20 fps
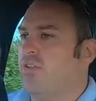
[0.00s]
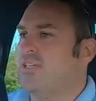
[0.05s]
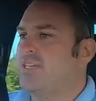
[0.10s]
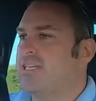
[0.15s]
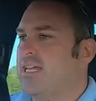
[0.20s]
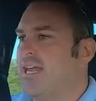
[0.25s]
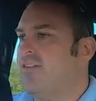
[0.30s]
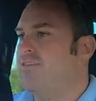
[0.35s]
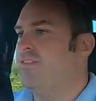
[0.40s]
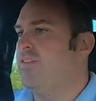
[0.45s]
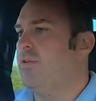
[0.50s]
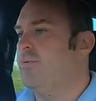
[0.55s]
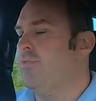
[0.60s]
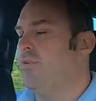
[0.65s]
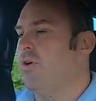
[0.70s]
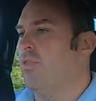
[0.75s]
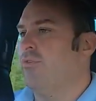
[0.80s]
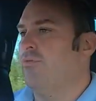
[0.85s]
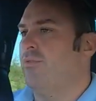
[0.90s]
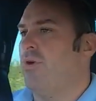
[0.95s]
the safety, we've
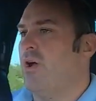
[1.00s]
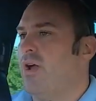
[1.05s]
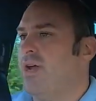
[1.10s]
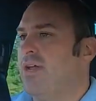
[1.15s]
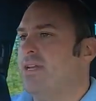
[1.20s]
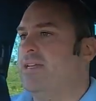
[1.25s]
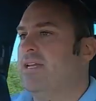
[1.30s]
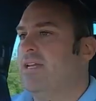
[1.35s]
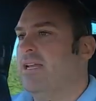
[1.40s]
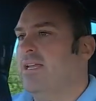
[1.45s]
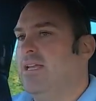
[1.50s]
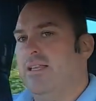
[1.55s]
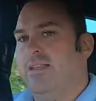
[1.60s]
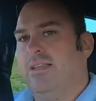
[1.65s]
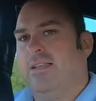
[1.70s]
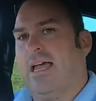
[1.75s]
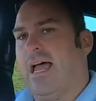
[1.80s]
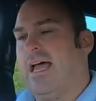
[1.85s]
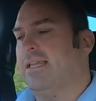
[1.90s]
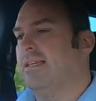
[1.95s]
got the ride,
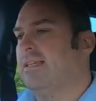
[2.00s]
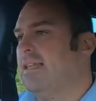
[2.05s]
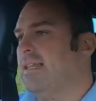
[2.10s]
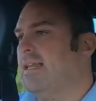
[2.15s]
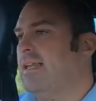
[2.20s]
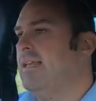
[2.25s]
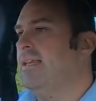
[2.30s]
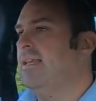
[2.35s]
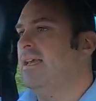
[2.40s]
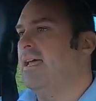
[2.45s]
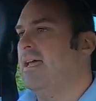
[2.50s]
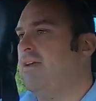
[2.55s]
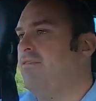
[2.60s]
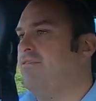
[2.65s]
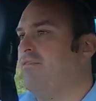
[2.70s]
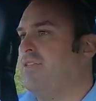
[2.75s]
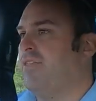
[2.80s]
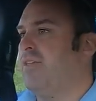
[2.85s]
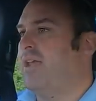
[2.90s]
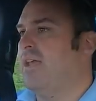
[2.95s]
the handling and
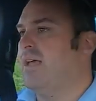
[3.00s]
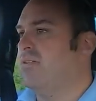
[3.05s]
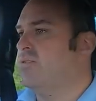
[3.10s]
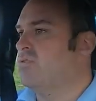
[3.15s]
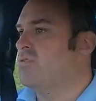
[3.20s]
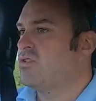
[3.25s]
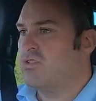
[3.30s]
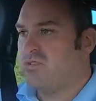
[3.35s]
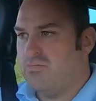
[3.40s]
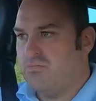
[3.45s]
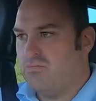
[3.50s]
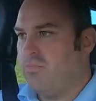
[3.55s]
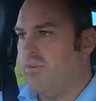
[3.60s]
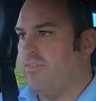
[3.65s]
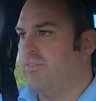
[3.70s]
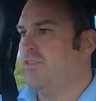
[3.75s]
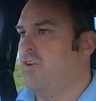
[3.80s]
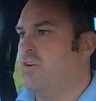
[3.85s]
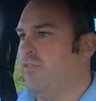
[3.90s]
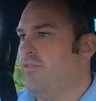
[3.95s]
everything else
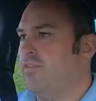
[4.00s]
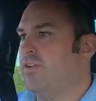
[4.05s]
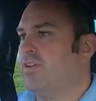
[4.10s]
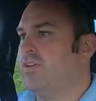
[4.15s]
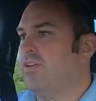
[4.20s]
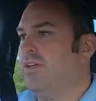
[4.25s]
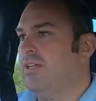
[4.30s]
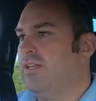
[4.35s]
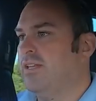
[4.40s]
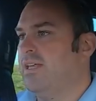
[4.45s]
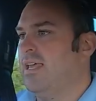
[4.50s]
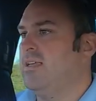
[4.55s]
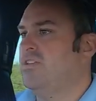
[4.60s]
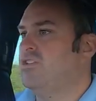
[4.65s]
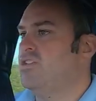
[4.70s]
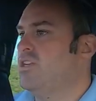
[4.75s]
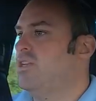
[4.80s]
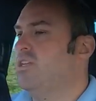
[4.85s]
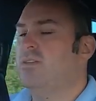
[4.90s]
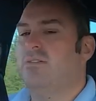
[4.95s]
we've covered. The
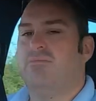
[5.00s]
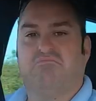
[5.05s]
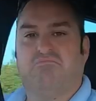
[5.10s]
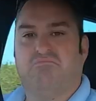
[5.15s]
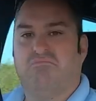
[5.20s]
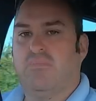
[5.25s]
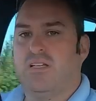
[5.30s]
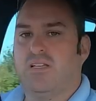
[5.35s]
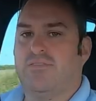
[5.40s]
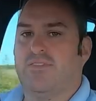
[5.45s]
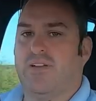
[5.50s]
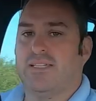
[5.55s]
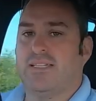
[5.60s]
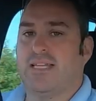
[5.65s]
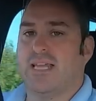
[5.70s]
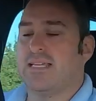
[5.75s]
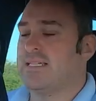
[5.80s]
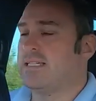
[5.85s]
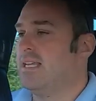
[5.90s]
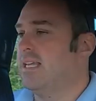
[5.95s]
engine is
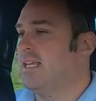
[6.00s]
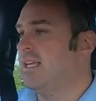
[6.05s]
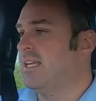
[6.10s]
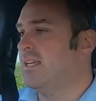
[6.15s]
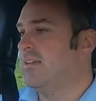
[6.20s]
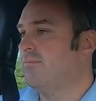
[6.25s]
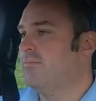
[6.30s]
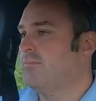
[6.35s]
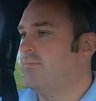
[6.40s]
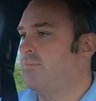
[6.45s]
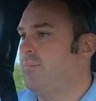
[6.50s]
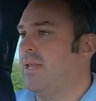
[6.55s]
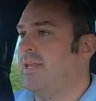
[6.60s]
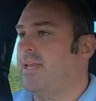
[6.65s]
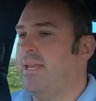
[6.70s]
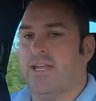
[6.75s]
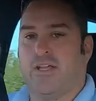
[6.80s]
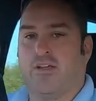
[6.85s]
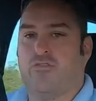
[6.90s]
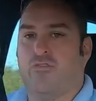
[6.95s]
fantastic,
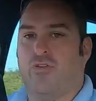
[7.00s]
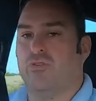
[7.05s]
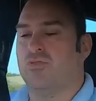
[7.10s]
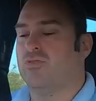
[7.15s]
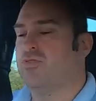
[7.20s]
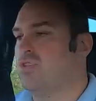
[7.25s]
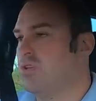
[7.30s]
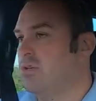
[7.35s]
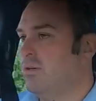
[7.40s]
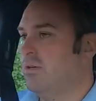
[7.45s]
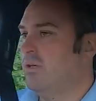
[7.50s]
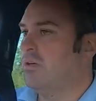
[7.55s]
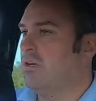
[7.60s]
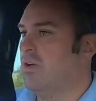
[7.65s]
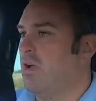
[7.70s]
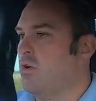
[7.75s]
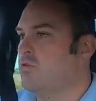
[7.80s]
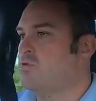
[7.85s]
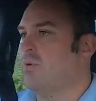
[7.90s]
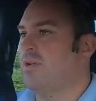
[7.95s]
plenty of grunt,
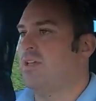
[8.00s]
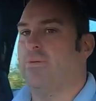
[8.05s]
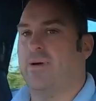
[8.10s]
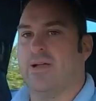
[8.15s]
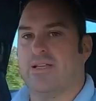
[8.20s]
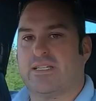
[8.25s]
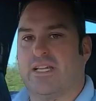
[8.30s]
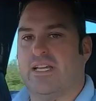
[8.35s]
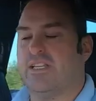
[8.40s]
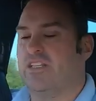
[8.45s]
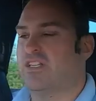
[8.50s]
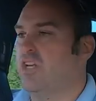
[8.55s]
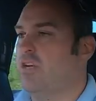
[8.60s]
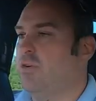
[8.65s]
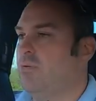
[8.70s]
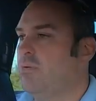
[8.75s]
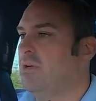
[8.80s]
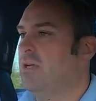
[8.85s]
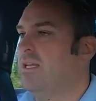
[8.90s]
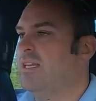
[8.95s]
goes when you ask it to,
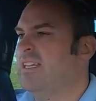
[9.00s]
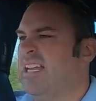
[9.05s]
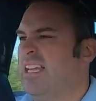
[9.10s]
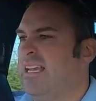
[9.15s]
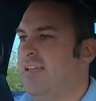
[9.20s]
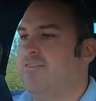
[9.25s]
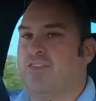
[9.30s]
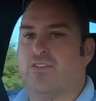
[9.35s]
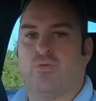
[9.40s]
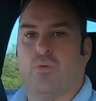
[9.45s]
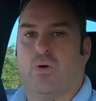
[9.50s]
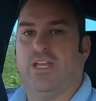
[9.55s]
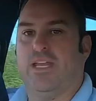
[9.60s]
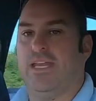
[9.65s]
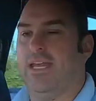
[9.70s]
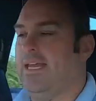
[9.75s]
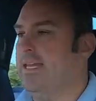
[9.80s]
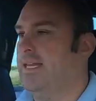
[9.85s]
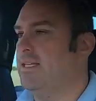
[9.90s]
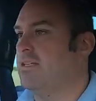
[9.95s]
delivers what you
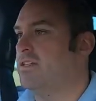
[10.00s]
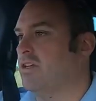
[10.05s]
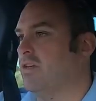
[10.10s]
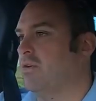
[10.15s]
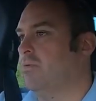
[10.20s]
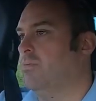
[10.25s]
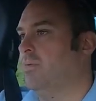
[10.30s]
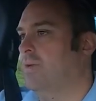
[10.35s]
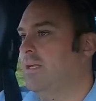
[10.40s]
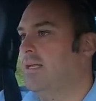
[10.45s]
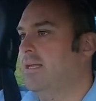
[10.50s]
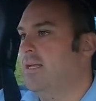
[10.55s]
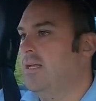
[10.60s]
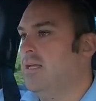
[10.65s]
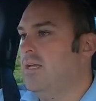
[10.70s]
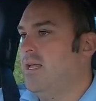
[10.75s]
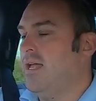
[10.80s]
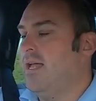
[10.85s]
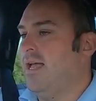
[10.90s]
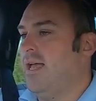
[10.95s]
need it to.
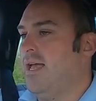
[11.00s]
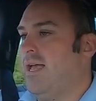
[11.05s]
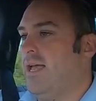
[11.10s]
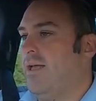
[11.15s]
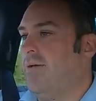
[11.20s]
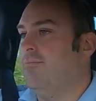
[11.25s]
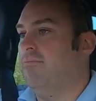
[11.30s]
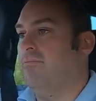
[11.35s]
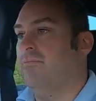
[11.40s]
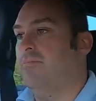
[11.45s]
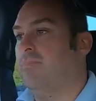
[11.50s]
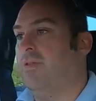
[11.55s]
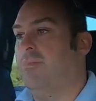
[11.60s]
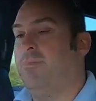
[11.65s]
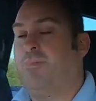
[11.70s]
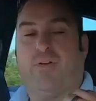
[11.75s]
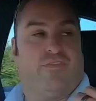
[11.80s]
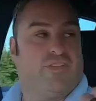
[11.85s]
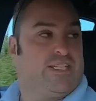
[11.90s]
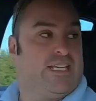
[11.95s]
Um, the
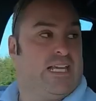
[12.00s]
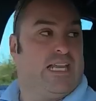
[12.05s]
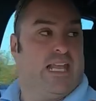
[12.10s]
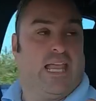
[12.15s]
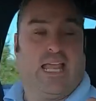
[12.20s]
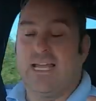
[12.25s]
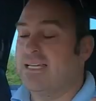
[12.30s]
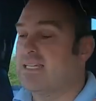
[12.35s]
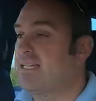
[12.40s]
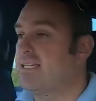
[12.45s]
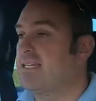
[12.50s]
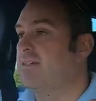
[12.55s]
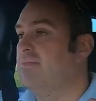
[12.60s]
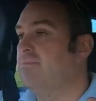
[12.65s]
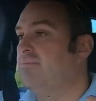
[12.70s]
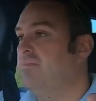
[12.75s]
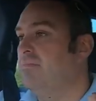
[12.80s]
privacy glass